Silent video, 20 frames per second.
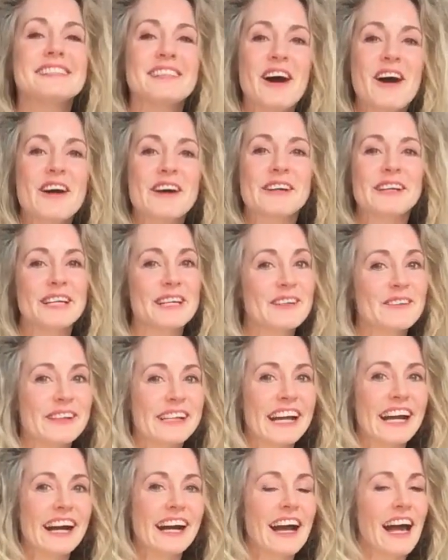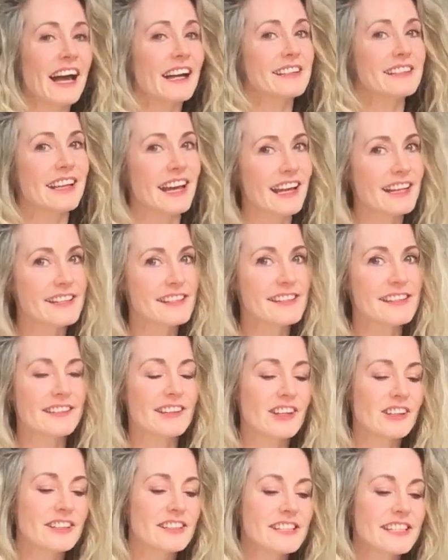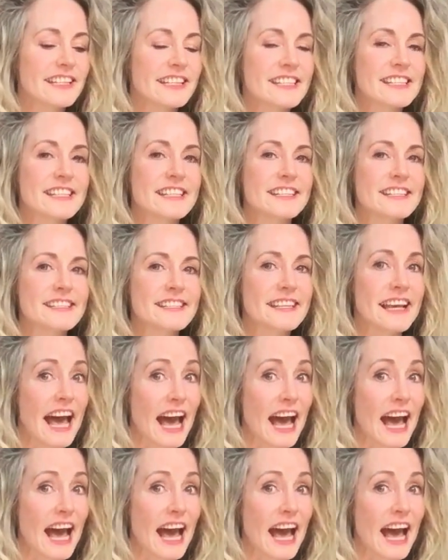So here we are at Katie the yoga teacher's